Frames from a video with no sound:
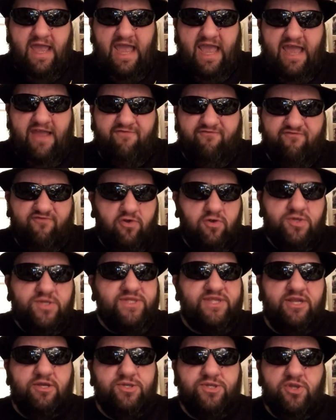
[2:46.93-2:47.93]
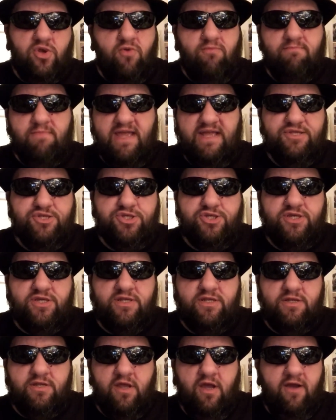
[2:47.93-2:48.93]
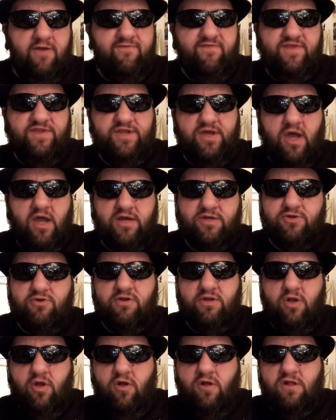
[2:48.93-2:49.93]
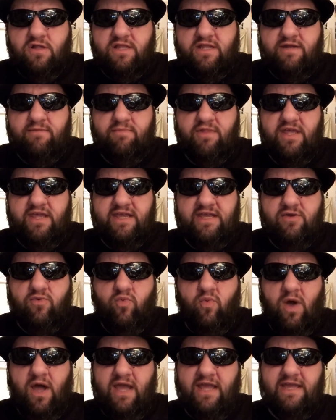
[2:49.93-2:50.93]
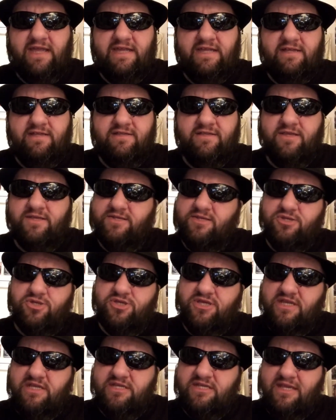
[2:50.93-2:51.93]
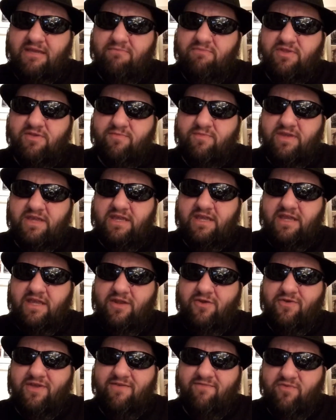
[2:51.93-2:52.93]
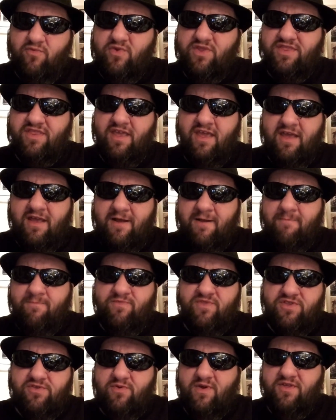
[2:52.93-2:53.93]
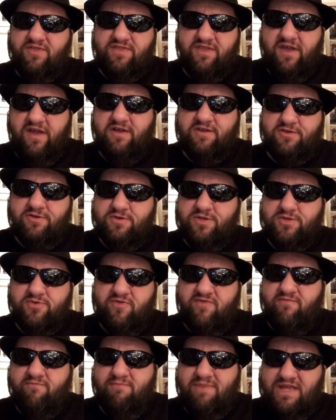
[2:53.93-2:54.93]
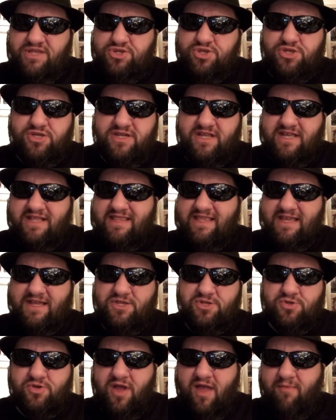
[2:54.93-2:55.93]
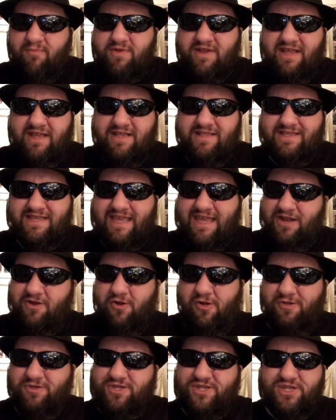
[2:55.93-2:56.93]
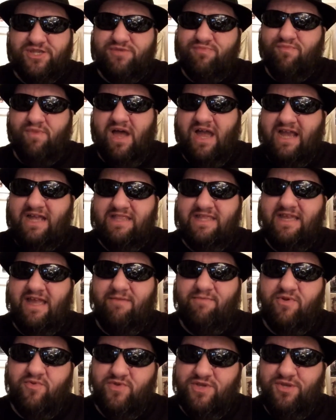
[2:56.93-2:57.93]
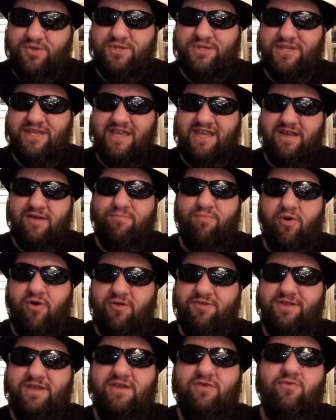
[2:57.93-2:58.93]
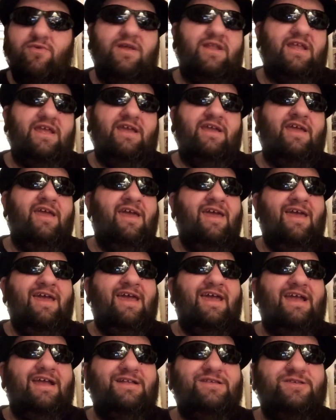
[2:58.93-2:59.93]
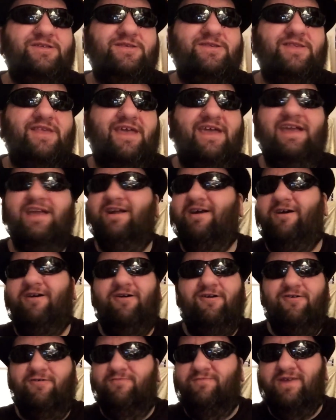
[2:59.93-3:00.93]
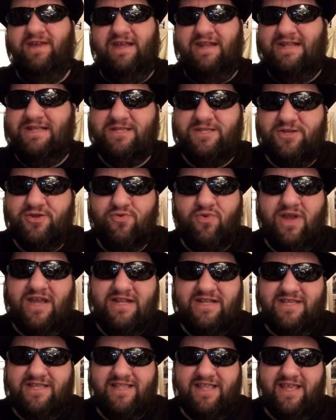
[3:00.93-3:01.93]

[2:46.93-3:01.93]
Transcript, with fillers: at first there's no mention of the Doctor at all. And I'm like, why doesn't she seem to be, you know, even with the Twelfth Doctor sort of mentioning things, dropping hints, getting all smiley. I mean, when you see Capaldi grinning, it's just like, oh, man, it's the greatest